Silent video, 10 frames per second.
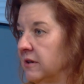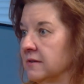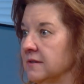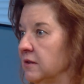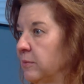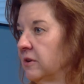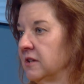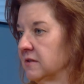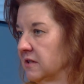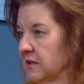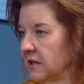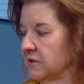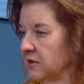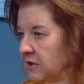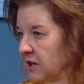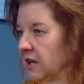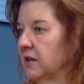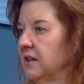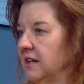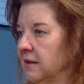News, and Newport News is closer. You can
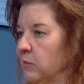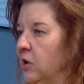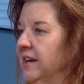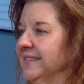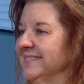go to either one.